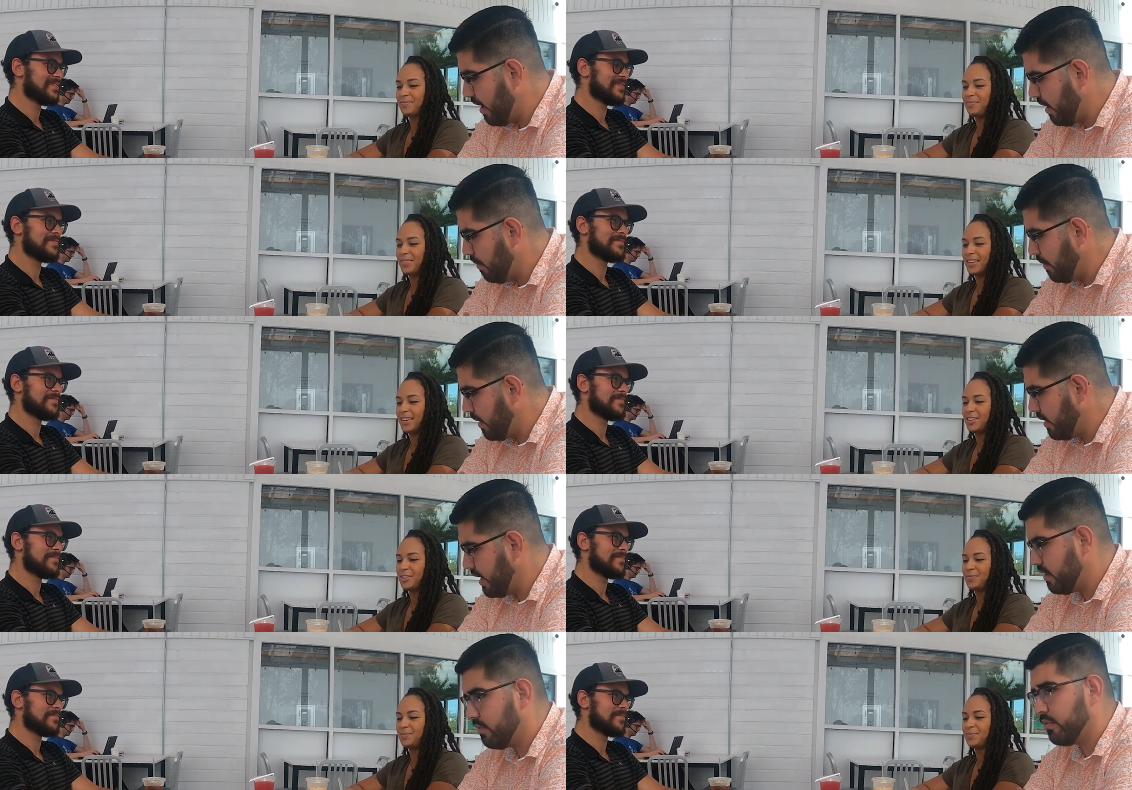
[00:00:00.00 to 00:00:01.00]
Speaker 1: Um, and
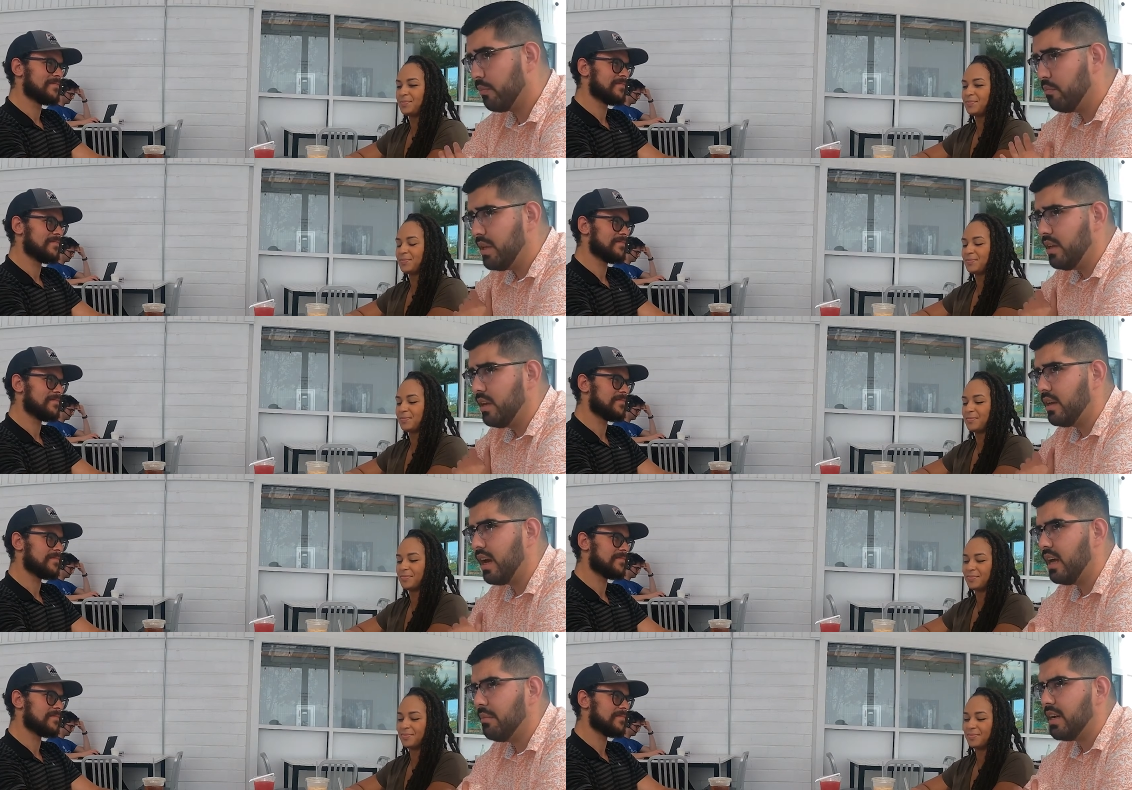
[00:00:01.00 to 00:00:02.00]
then for me,
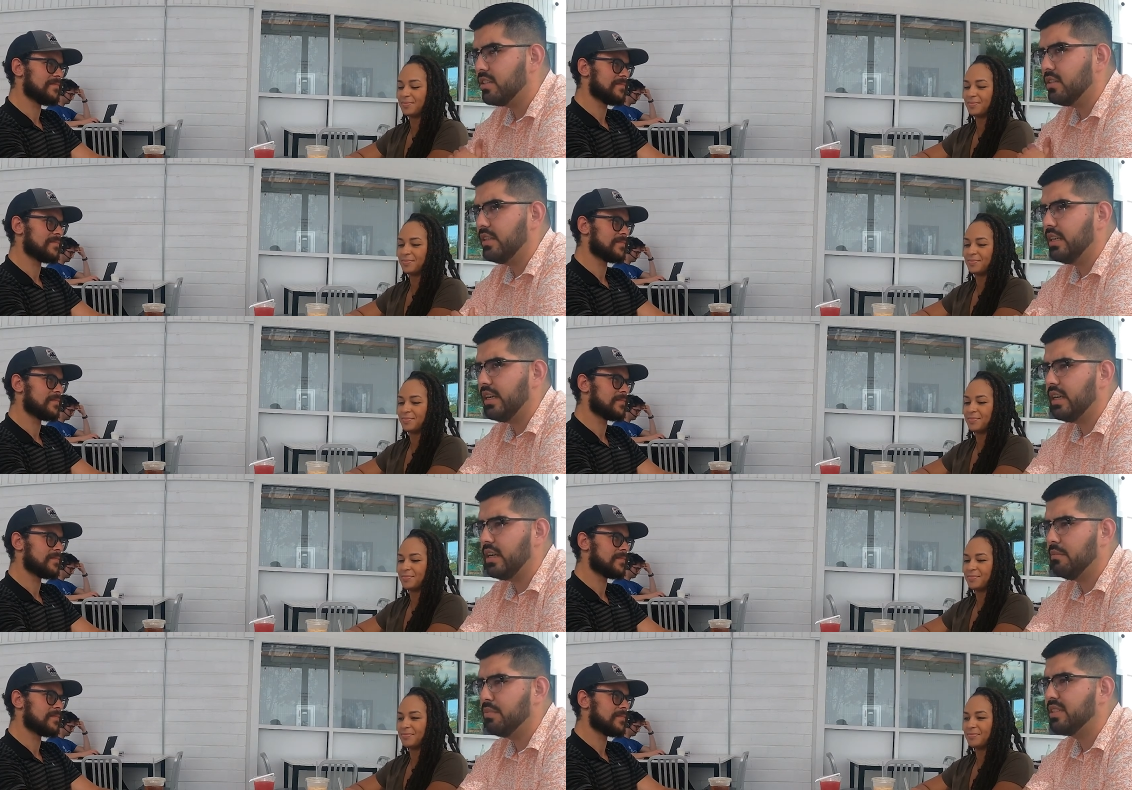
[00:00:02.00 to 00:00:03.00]
I'm actually
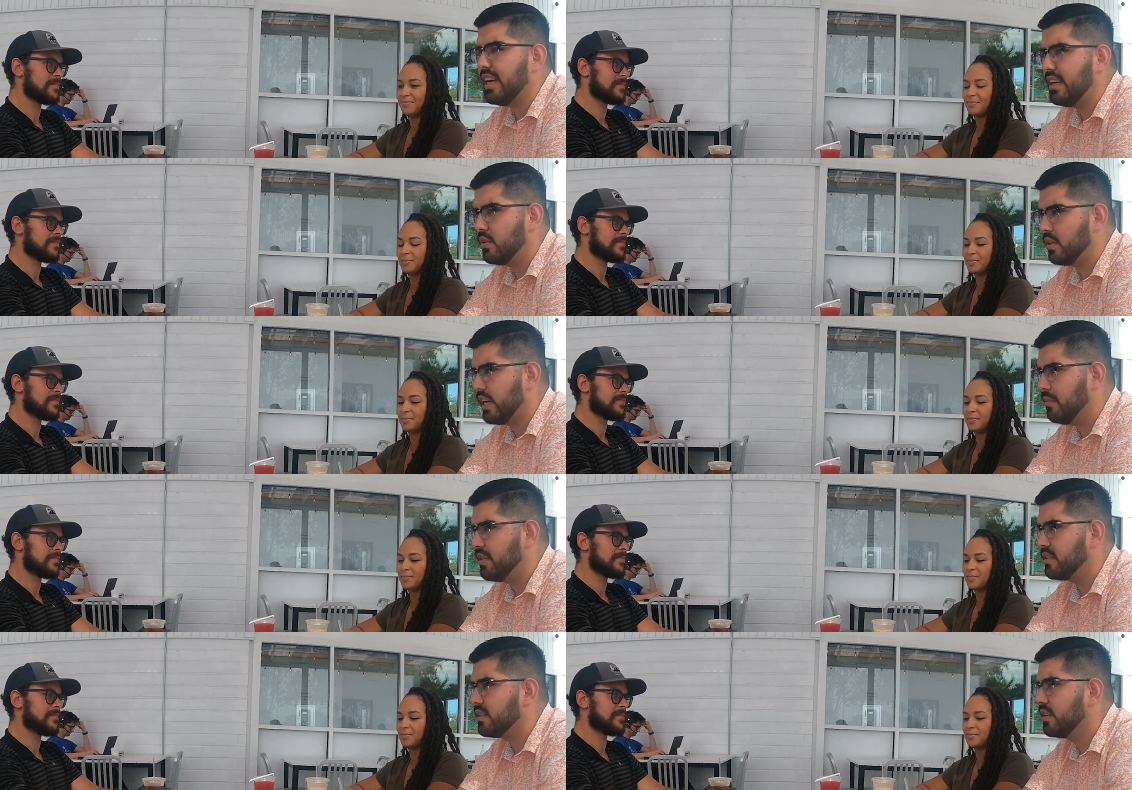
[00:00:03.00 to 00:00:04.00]
a botanical
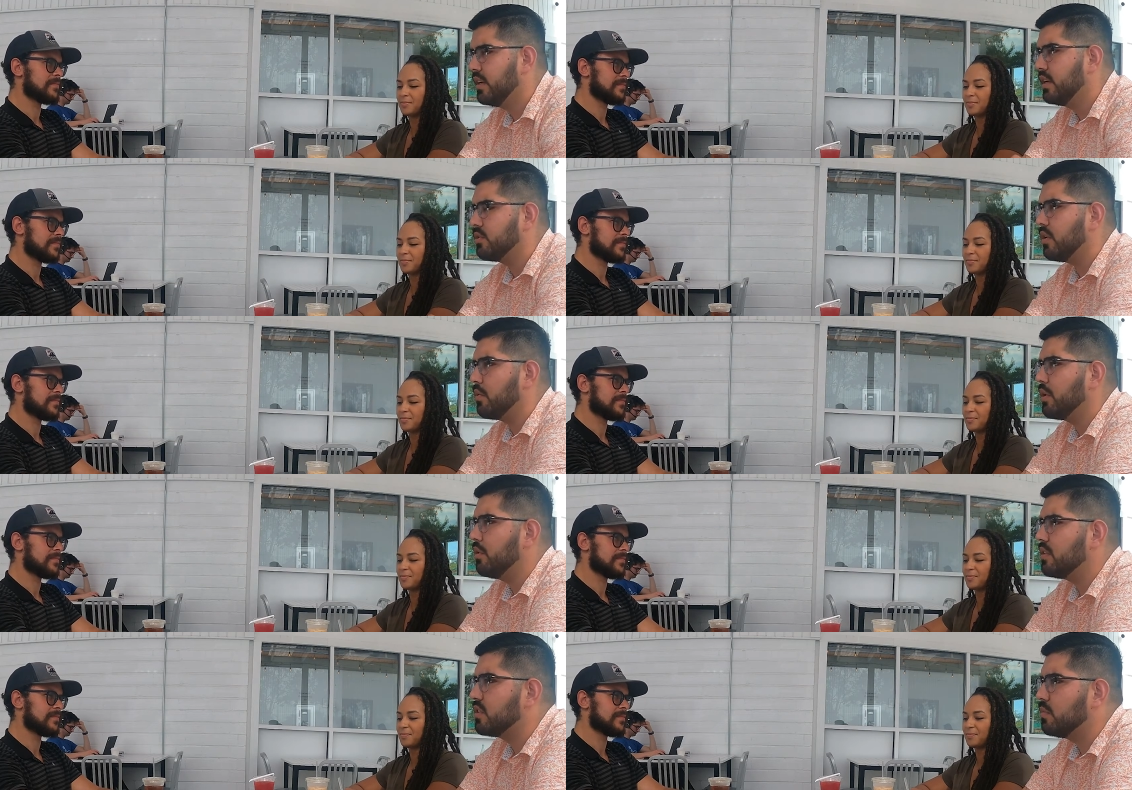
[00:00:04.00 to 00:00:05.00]
chemist, so I work
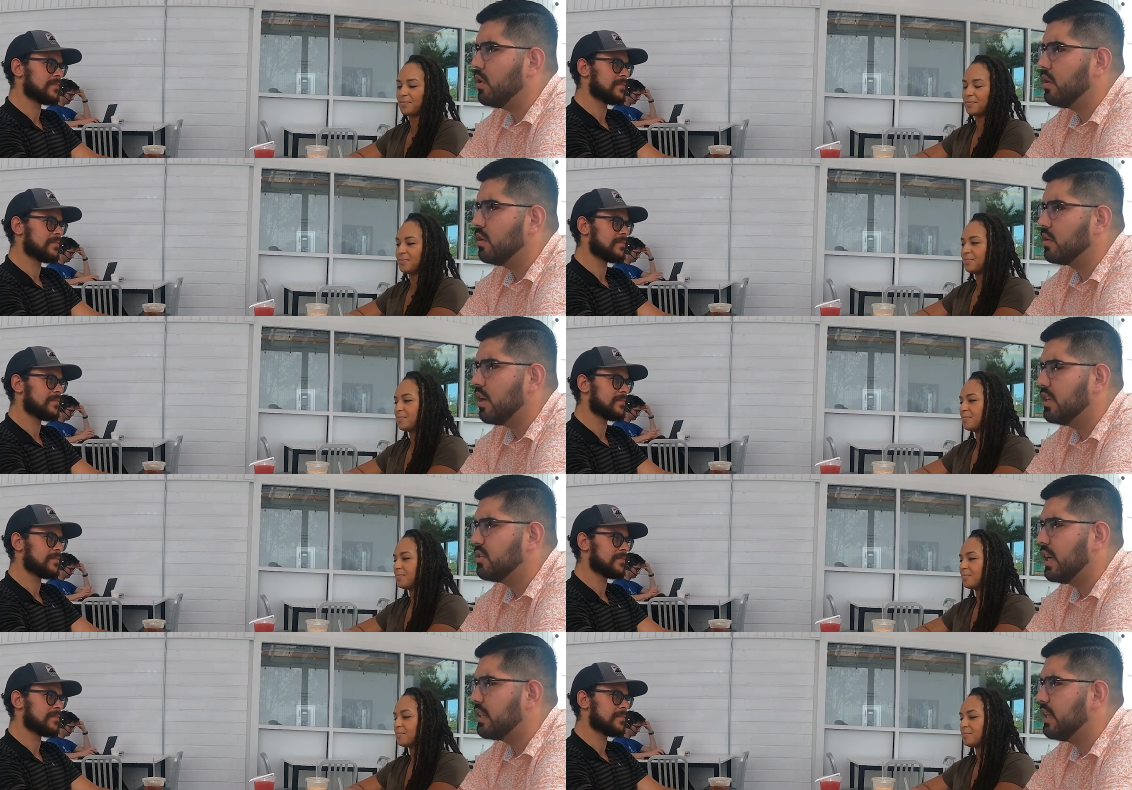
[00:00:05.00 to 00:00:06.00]
with a small contract